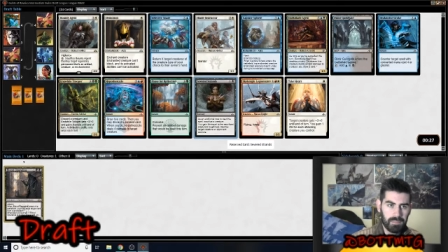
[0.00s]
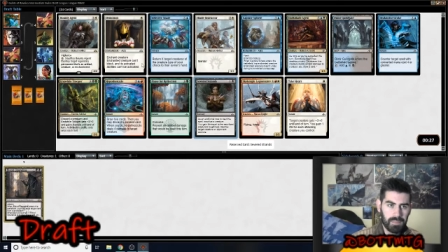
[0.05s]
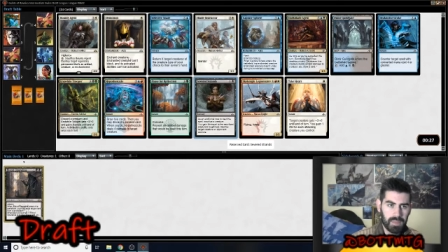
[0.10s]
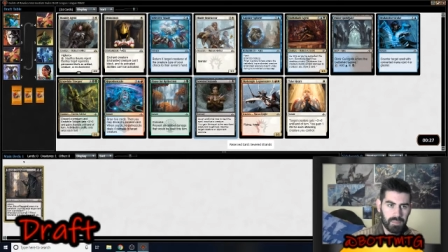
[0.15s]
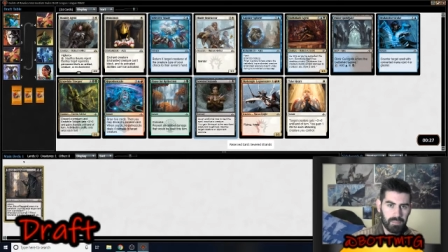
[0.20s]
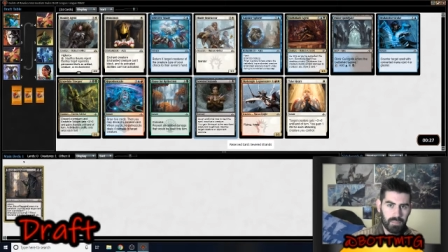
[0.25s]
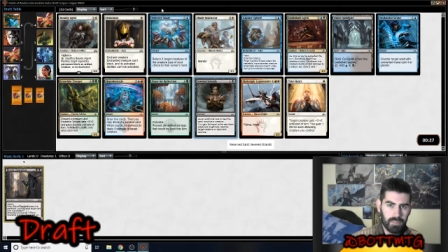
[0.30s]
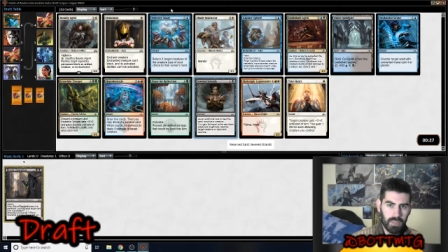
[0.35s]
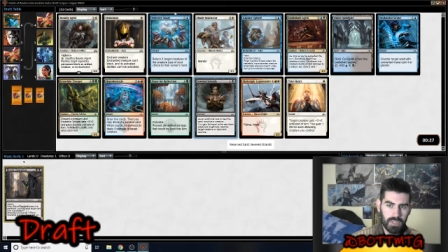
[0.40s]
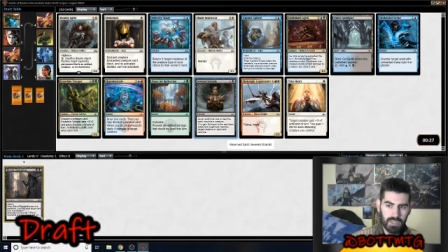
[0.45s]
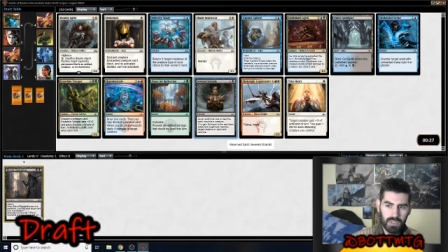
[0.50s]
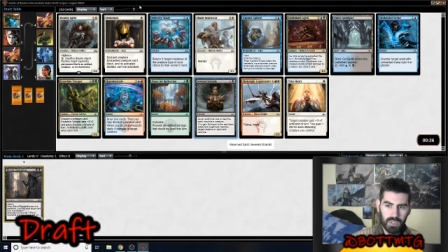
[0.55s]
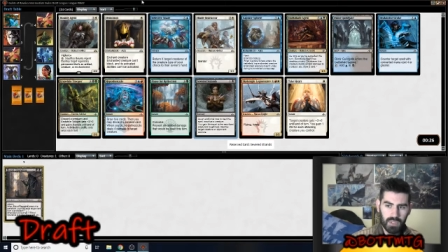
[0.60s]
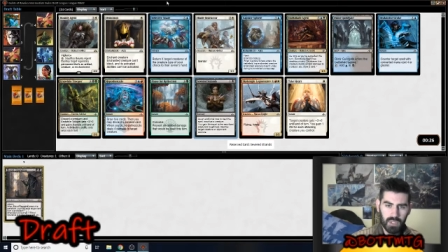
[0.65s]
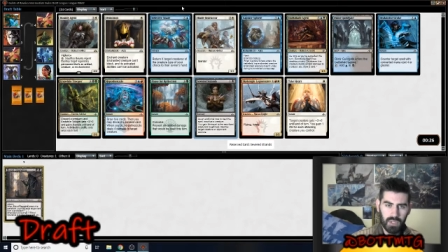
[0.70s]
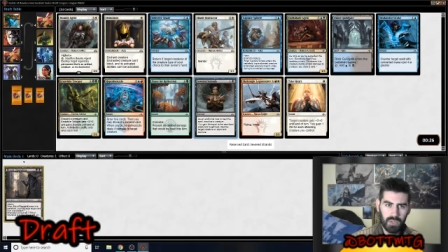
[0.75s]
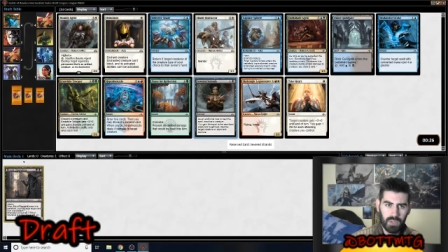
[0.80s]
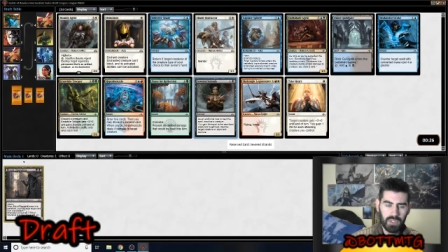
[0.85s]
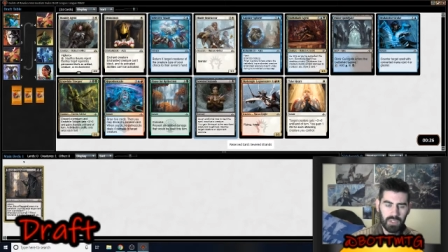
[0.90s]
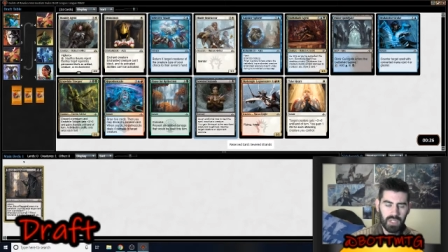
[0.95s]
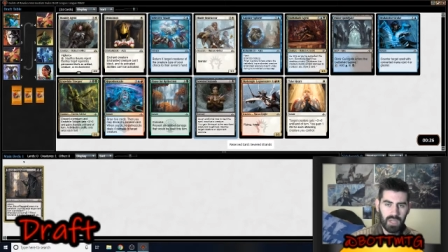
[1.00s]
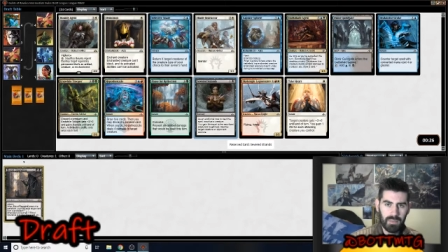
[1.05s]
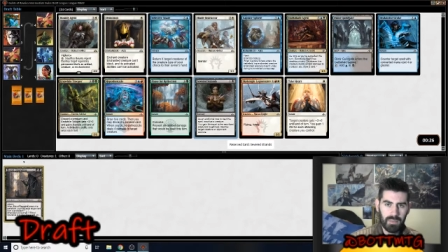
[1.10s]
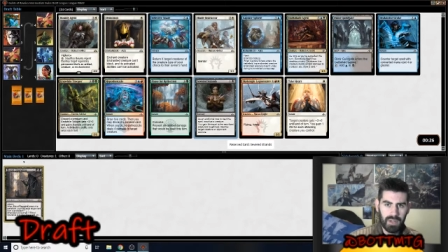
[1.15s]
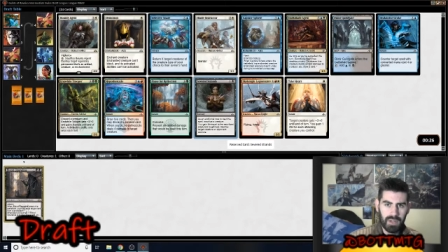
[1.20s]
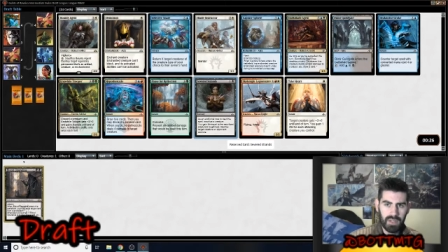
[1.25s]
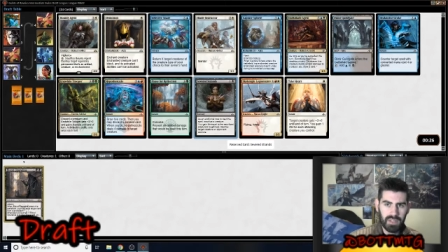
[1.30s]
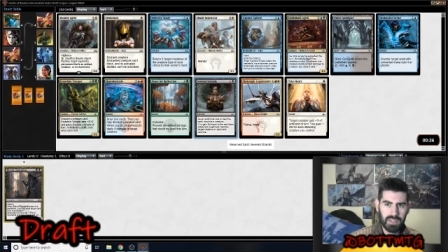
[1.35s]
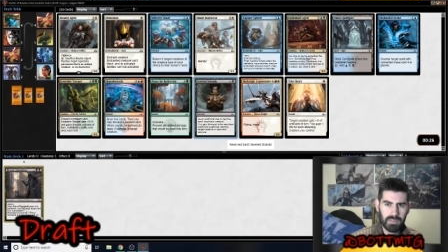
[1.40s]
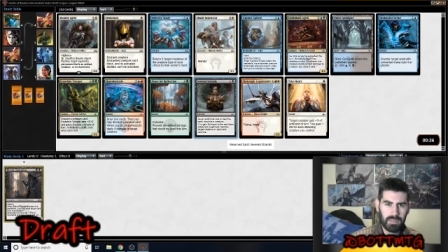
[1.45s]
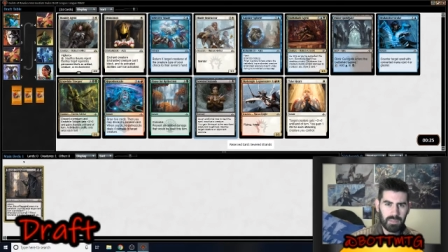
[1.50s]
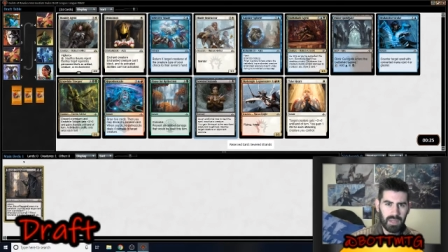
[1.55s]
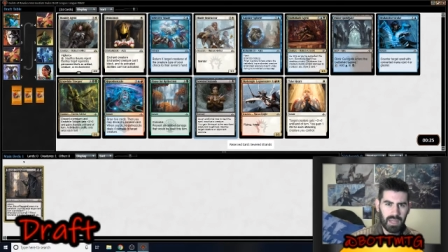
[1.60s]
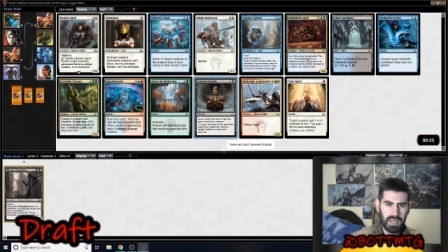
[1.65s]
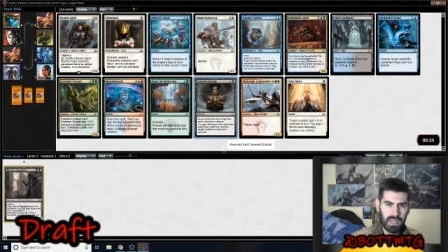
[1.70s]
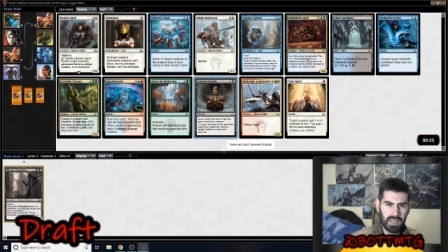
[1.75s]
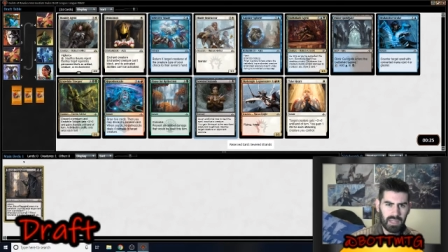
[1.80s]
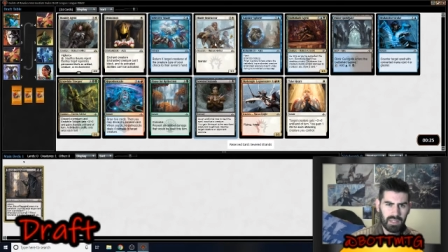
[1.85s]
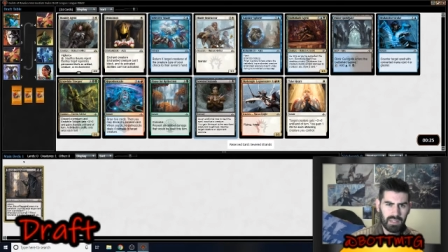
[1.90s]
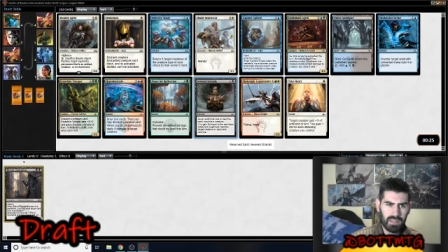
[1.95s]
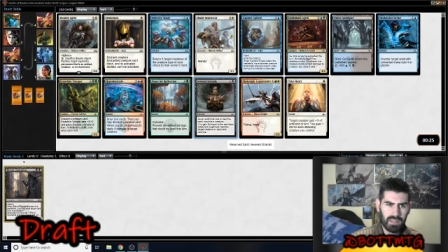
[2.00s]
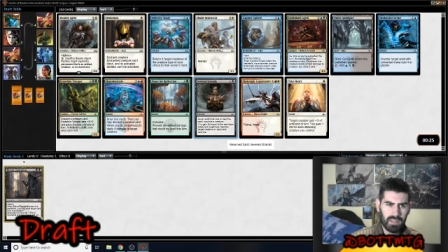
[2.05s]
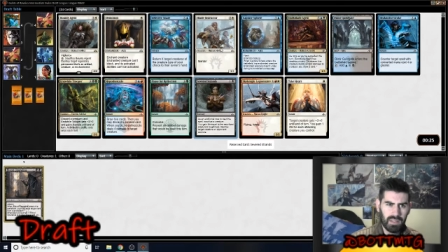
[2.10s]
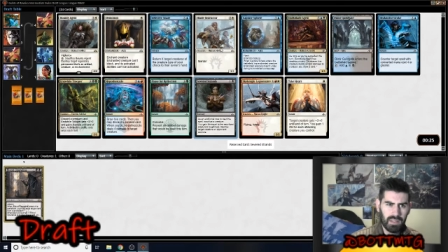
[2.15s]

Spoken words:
Person took an uncommon out of this pack.